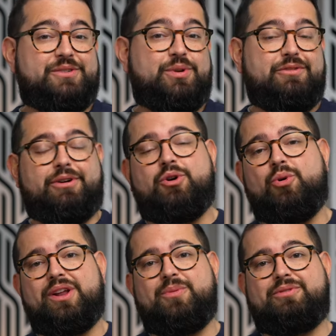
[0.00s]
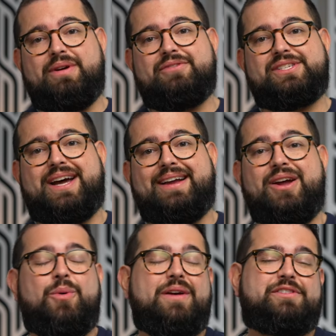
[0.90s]
when you're recording with Riverside,
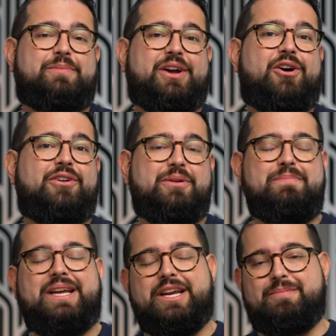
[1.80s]
we have something called the media